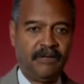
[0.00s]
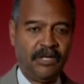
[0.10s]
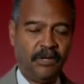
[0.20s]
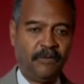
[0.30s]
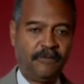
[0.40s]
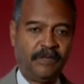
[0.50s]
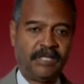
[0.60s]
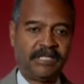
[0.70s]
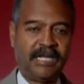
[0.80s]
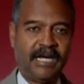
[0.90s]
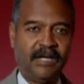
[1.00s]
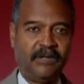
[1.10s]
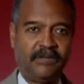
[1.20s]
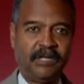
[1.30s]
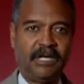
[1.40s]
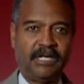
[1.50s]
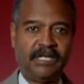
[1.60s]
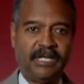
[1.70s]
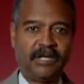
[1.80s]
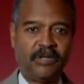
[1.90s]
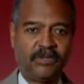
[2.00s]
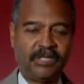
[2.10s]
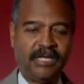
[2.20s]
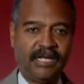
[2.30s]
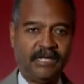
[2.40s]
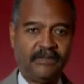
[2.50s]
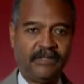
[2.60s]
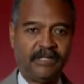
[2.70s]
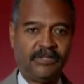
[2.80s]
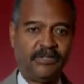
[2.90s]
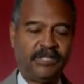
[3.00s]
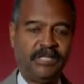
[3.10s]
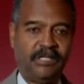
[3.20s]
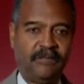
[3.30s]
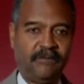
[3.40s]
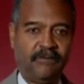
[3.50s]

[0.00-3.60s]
known for the style, the Art Deco style that you see